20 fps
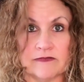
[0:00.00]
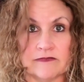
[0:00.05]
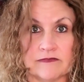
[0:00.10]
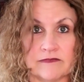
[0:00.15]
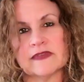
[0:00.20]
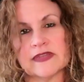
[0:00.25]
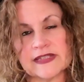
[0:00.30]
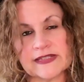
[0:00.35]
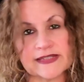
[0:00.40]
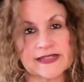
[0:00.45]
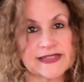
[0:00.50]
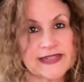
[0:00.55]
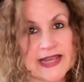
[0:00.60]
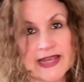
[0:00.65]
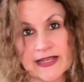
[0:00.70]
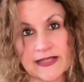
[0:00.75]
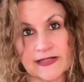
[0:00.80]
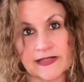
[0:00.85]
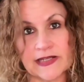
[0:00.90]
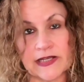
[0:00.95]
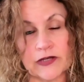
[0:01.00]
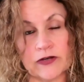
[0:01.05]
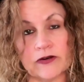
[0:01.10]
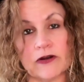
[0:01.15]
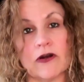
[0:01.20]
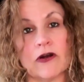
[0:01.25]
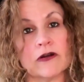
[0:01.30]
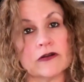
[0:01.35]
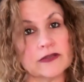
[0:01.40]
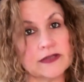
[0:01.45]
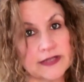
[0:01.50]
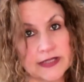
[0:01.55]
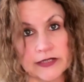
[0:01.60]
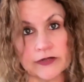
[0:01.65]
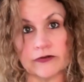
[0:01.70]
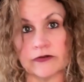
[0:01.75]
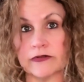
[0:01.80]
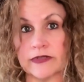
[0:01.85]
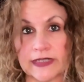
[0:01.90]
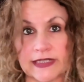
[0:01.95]
The stakes here are
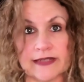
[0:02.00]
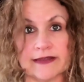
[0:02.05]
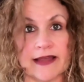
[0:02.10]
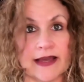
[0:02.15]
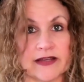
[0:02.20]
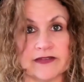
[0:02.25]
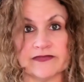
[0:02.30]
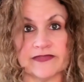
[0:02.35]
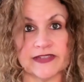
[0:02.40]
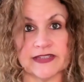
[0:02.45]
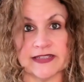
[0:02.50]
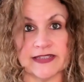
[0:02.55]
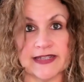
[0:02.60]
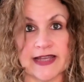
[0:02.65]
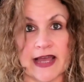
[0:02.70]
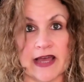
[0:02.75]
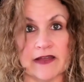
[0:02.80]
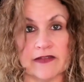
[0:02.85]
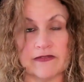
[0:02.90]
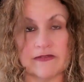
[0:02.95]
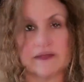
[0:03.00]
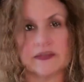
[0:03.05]
literally life and death.